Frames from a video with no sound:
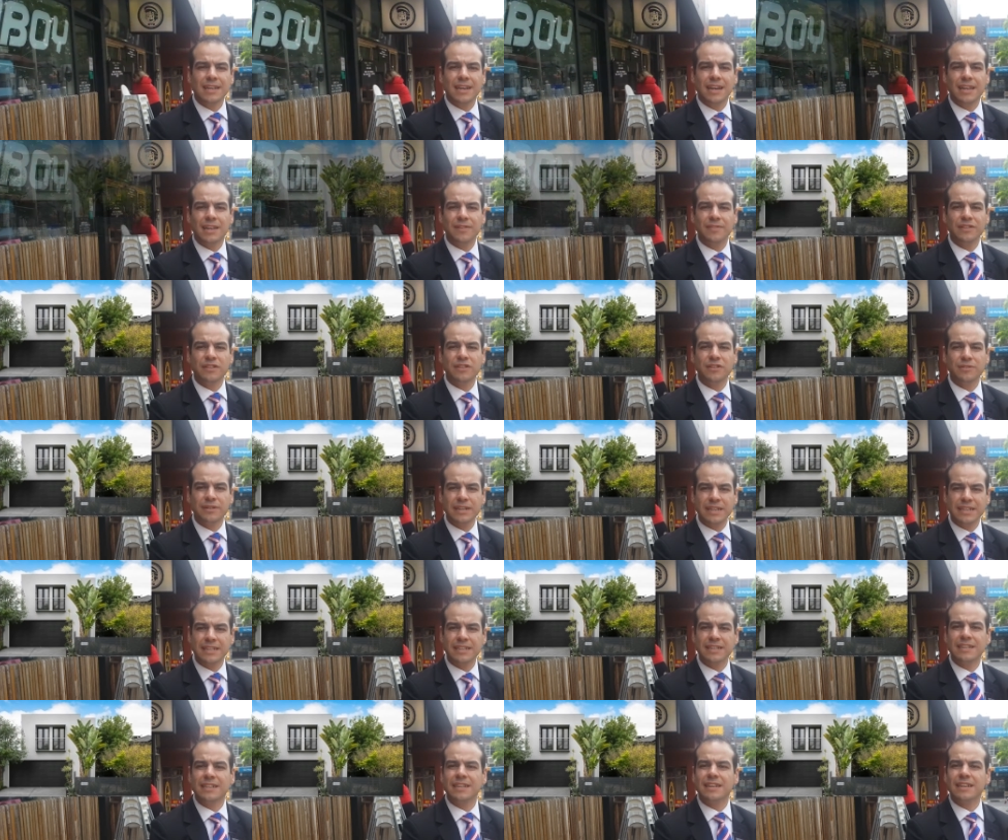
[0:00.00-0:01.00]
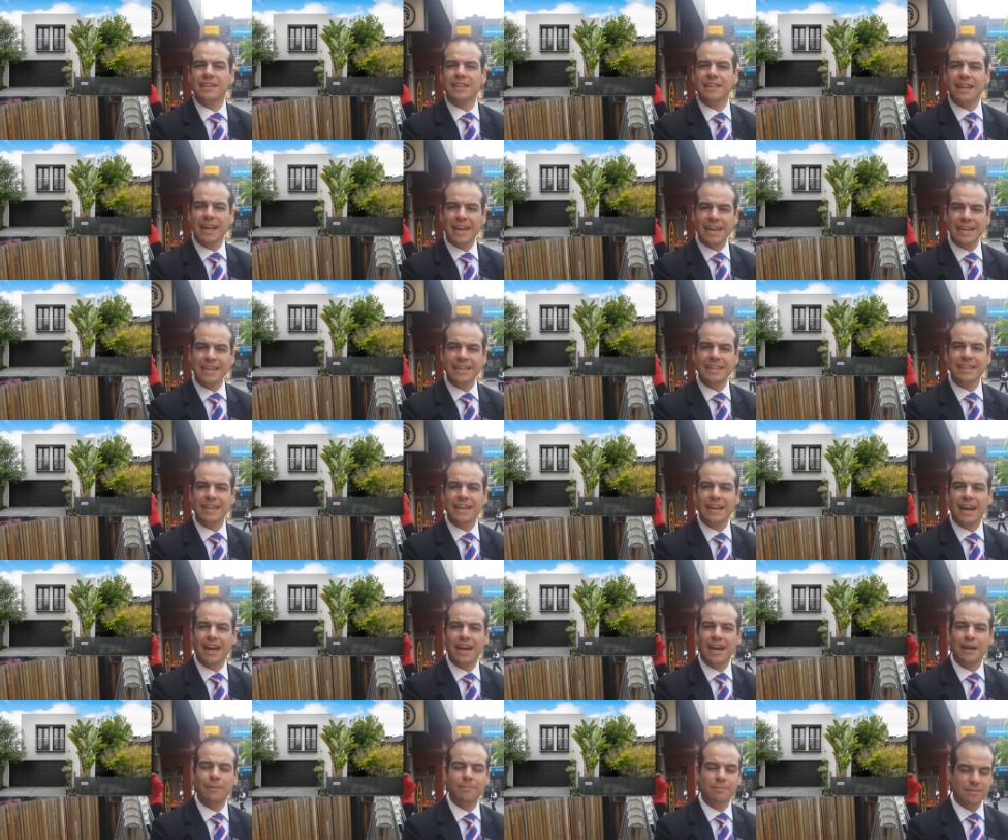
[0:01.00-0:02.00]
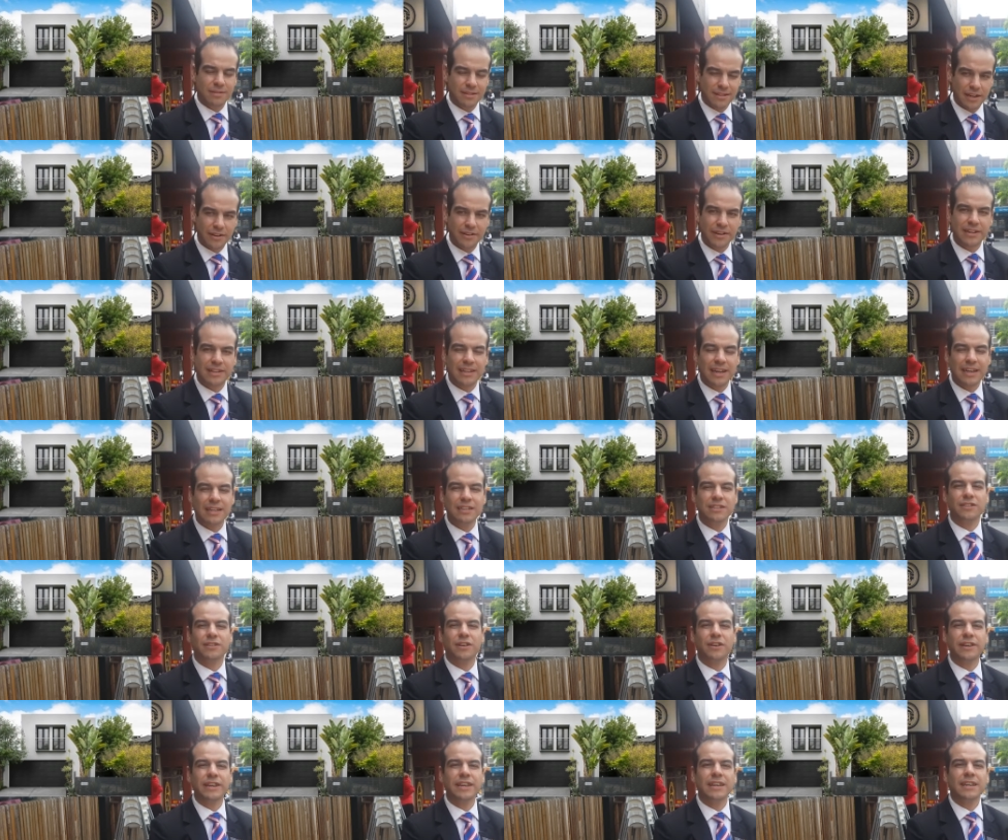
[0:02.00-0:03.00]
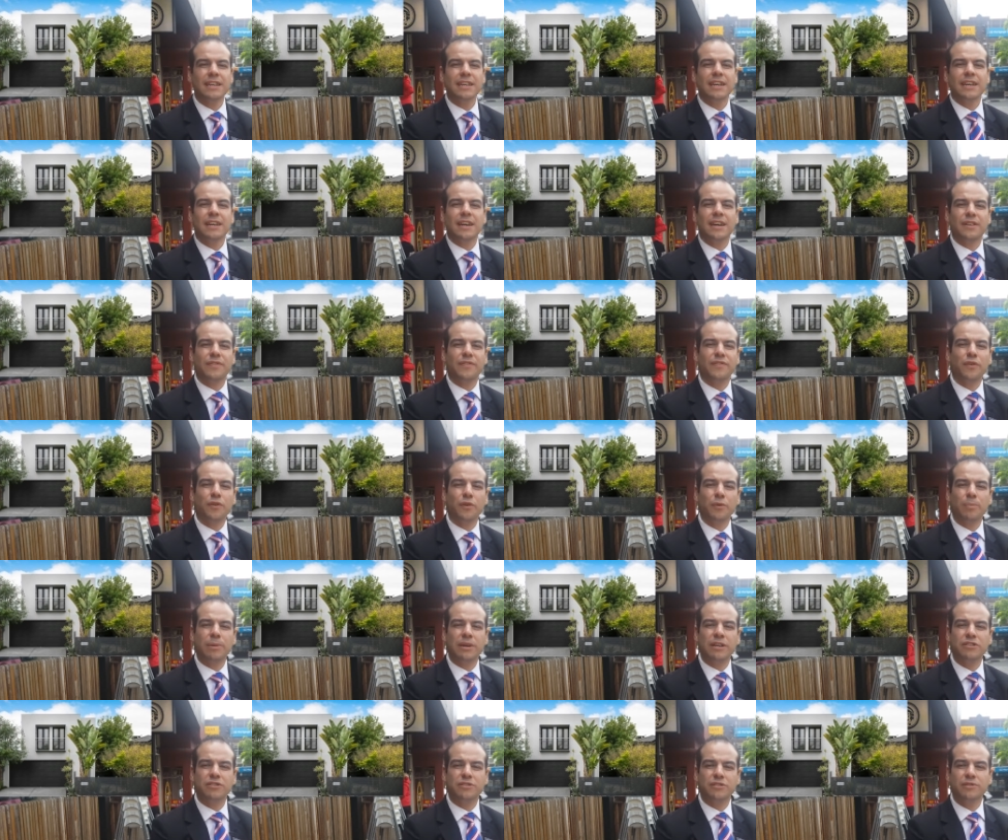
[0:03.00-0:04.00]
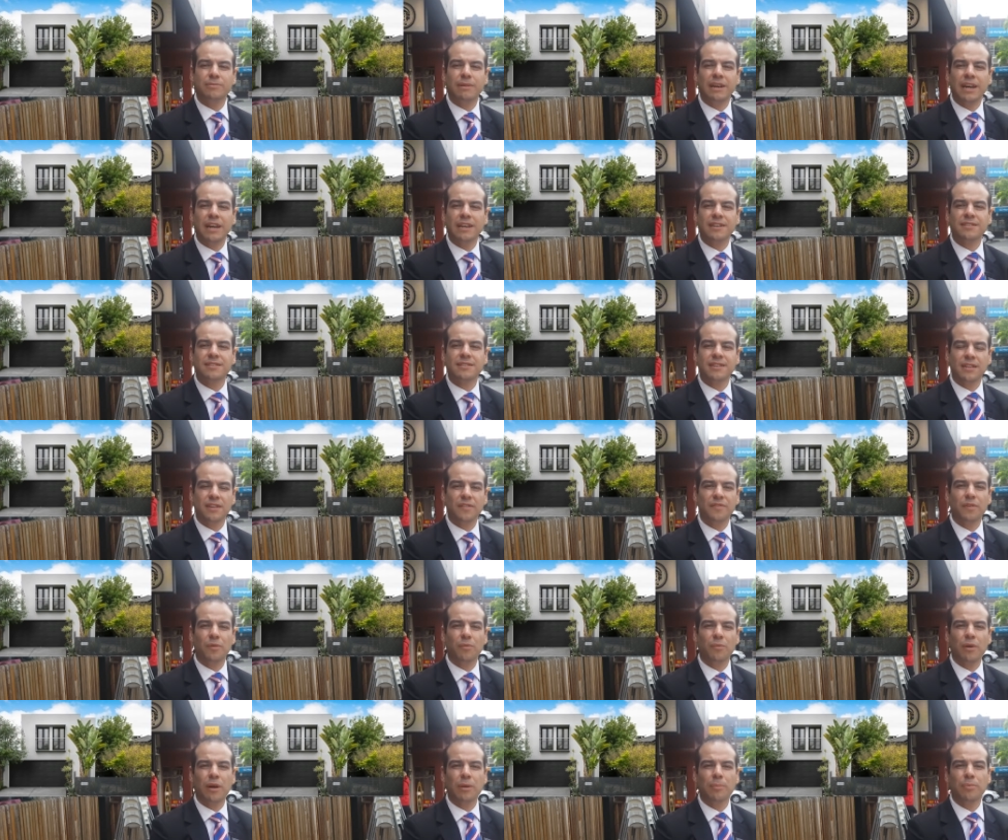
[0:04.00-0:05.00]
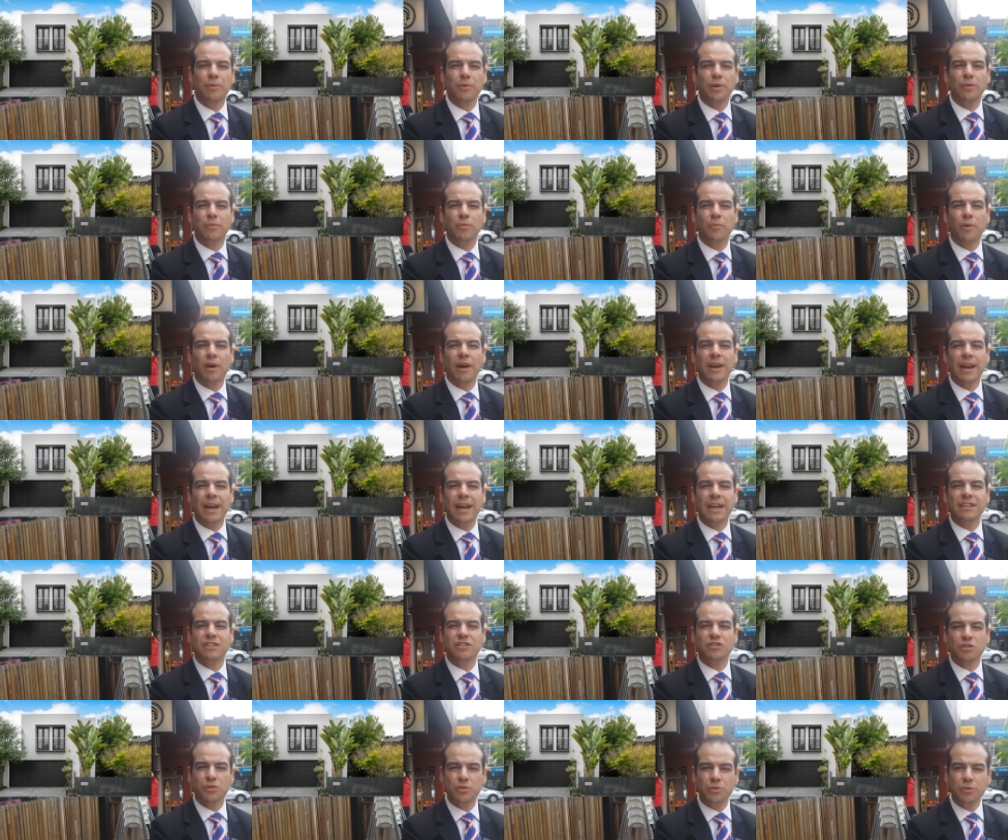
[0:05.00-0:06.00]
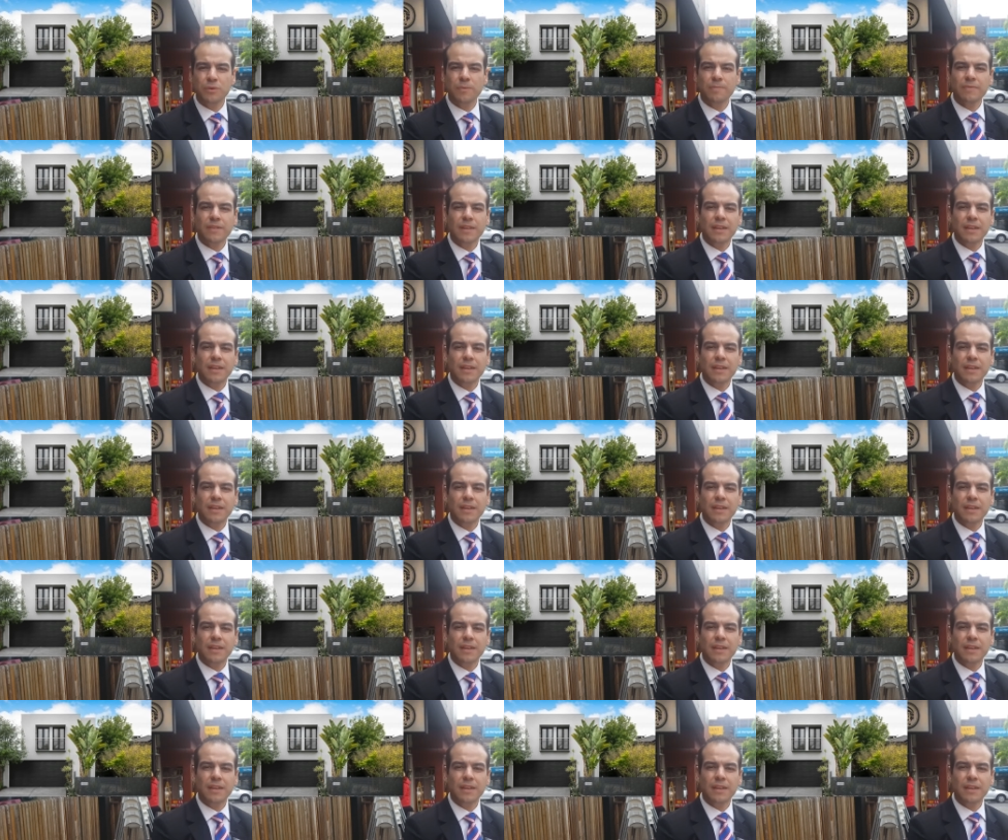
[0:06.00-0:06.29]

11 Daring Lane, a 4-bedroom house selling for 1.182.